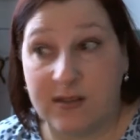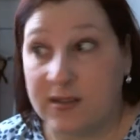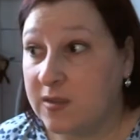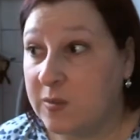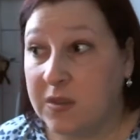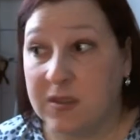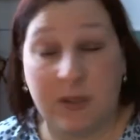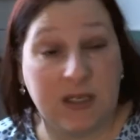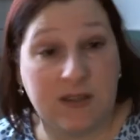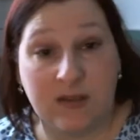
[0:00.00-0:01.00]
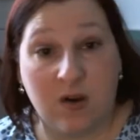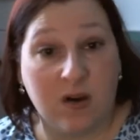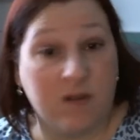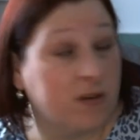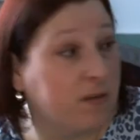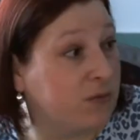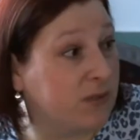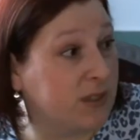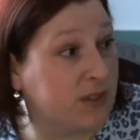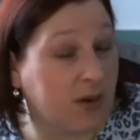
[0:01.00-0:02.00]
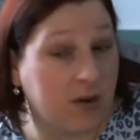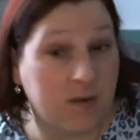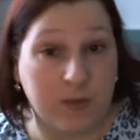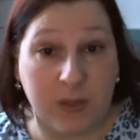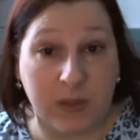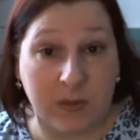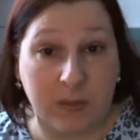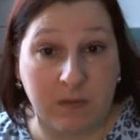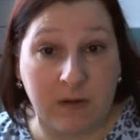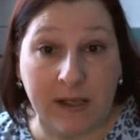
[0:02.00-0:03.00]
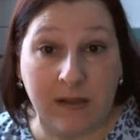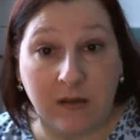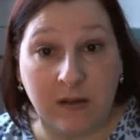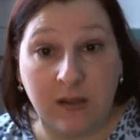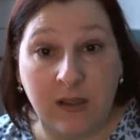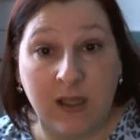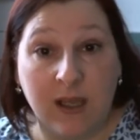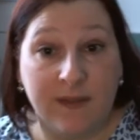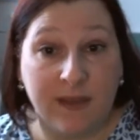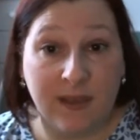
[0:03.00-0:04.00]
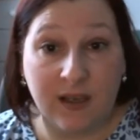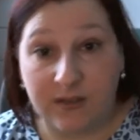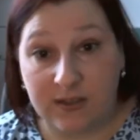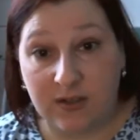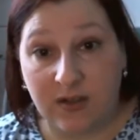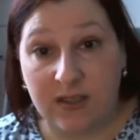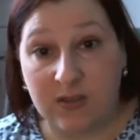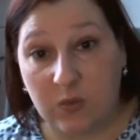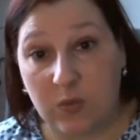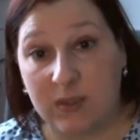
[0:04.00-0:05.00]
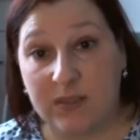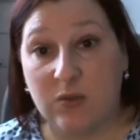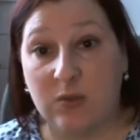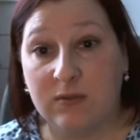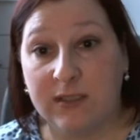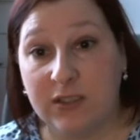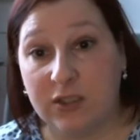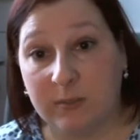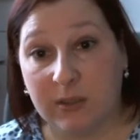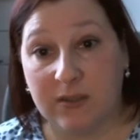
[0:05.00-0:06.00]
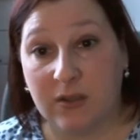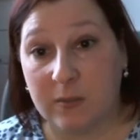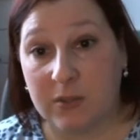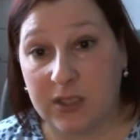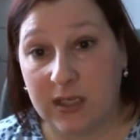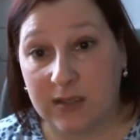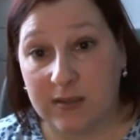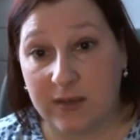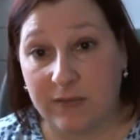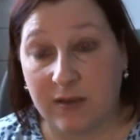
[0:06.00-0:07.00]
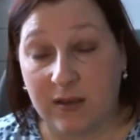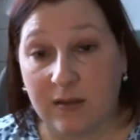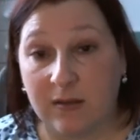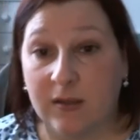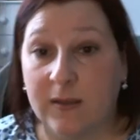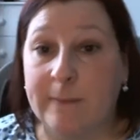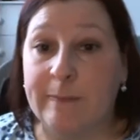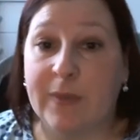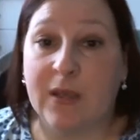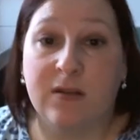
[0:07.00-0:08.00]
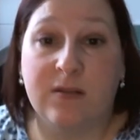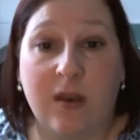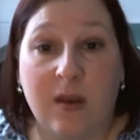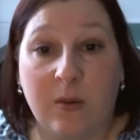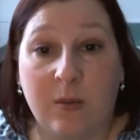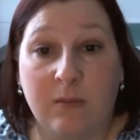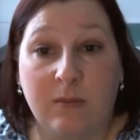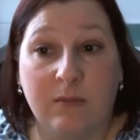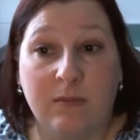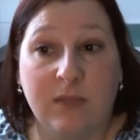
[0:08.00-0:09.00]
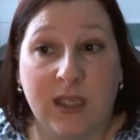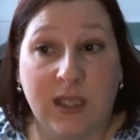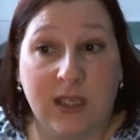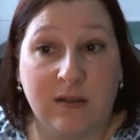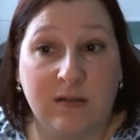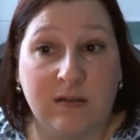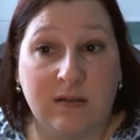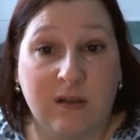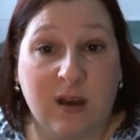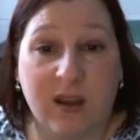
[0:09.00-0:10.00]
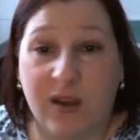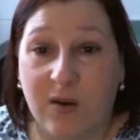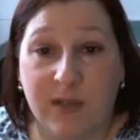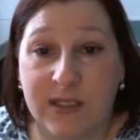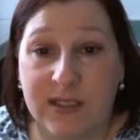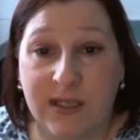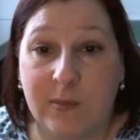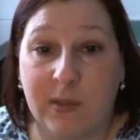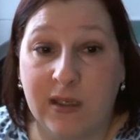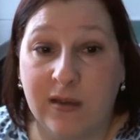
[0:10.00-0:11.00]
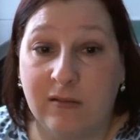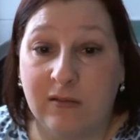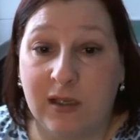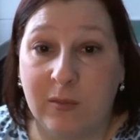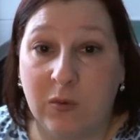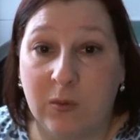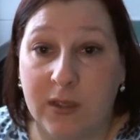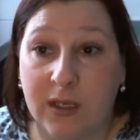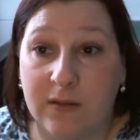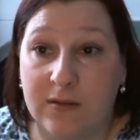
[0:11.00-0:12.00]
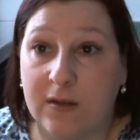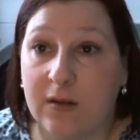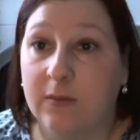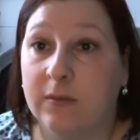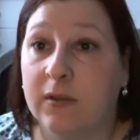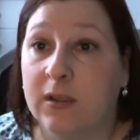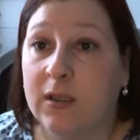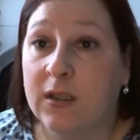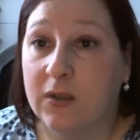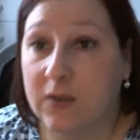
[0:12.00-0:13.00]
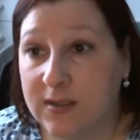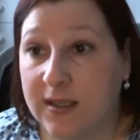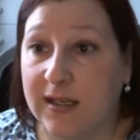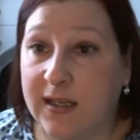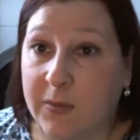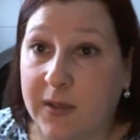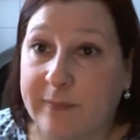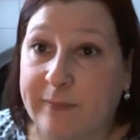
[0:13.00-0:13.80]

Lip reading: this is supposed to be his half, and I've already took over a bit with my rail. And then the other side is all my storage, my sewing machines, everything. So, yeah, I can't really take the mic anymore with that, so good sale anyway.